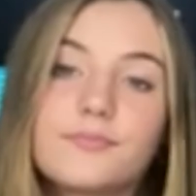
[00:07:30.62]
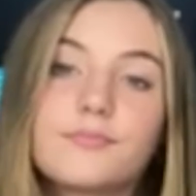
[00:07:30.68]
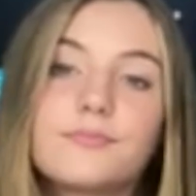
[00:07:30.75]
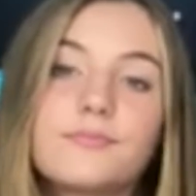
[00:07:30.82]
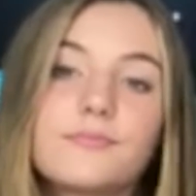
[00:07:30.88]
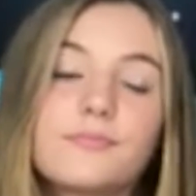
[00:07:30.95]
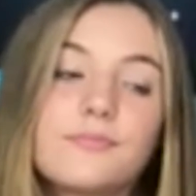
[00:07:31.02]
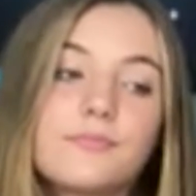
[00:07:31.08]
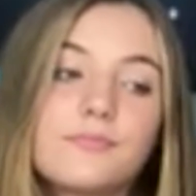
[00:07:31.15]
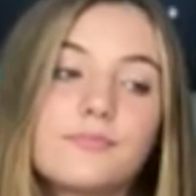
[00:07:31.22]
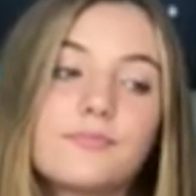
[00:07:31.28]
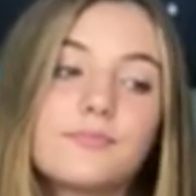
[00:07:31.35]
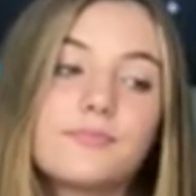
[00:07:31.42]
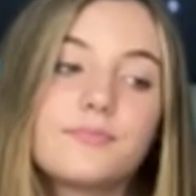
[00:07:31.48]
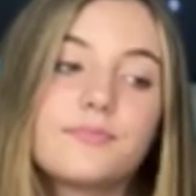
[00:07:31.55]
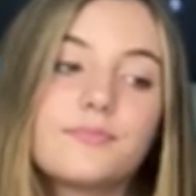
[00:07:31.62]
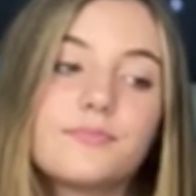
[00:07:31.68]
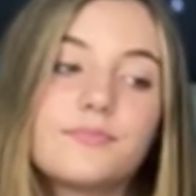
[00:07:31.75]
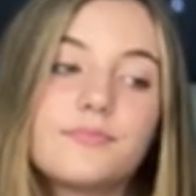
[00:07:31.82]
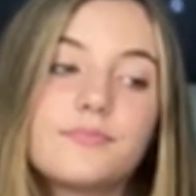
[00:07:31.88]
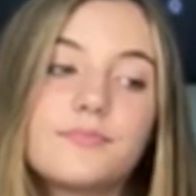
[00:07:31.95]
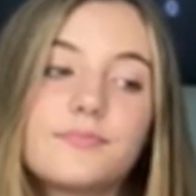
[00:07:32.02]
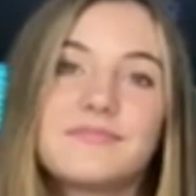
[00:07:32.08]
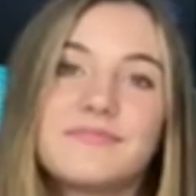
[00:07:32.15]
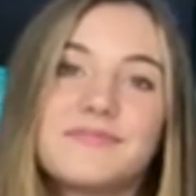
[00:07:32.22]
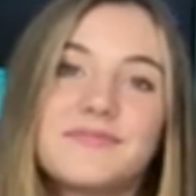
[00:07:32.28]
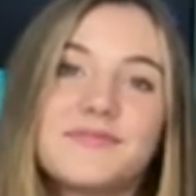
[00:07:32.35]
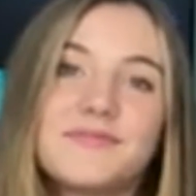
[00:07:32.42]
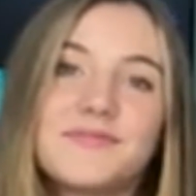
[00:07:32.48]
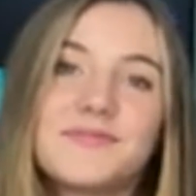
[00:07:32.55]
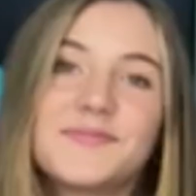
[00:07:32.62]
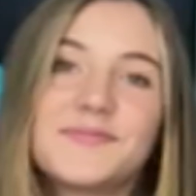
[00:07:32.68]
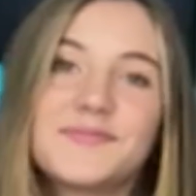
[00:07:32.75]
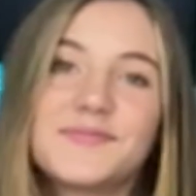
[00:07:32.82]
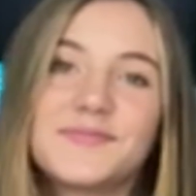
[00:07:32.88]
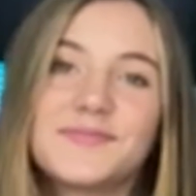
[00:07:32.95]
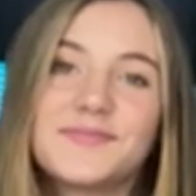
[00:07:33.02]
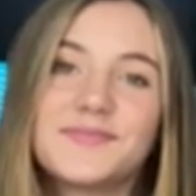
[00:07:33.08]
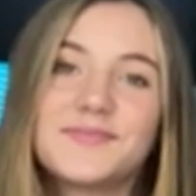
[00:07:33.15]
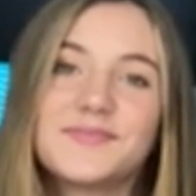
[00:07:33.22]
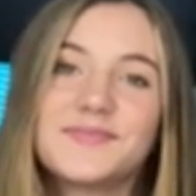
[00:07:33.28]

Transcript: No words are spoken by the person on screen.